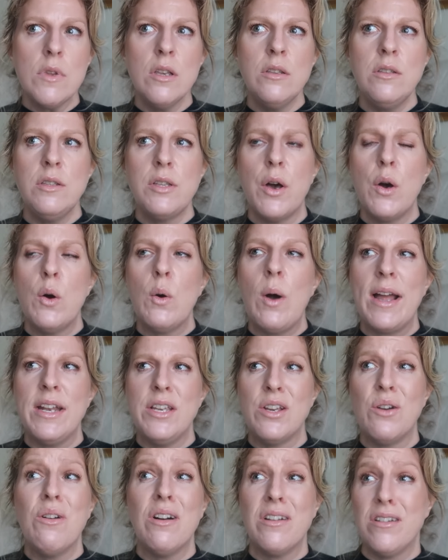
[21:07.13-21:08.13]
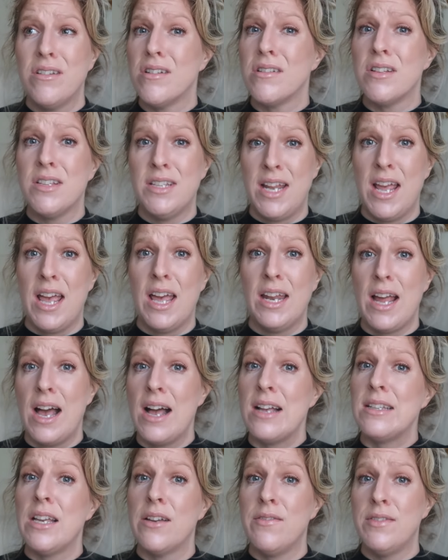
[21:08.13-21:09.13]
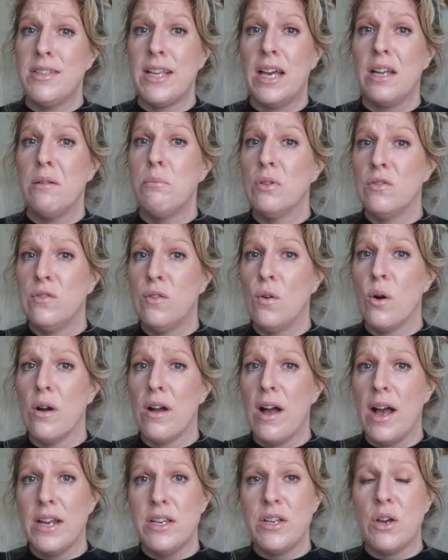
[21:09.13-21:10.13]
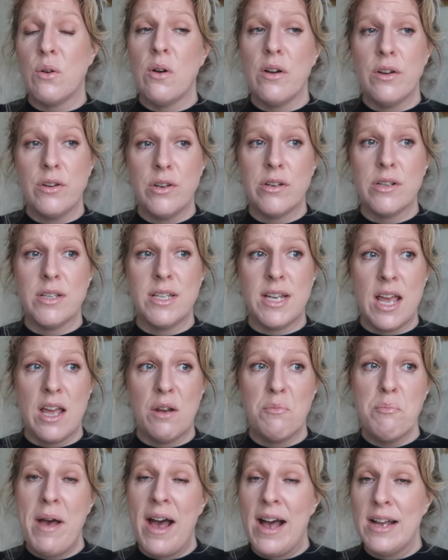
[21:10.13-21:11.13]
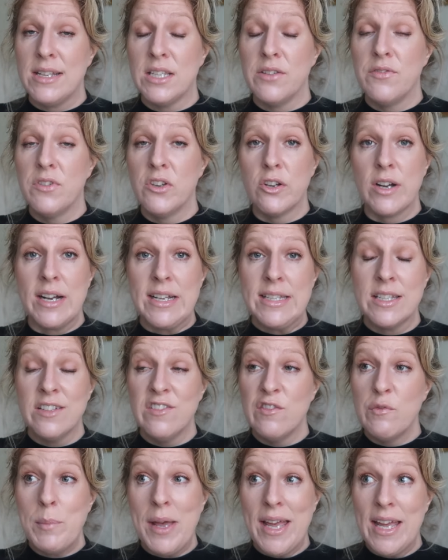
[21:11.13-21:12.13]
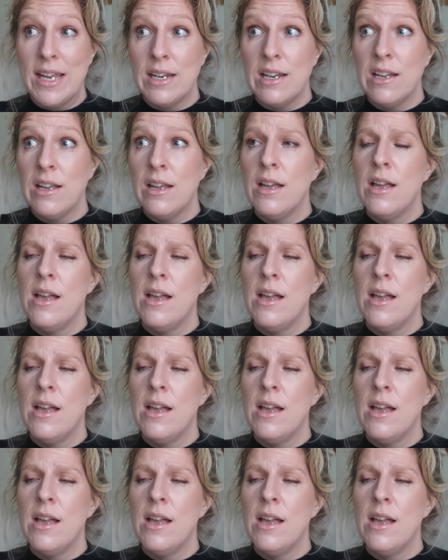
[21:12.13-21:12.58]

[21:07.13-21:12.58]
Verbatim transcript: So I don't understand, as I've said before, I don't understand passive aggressive men.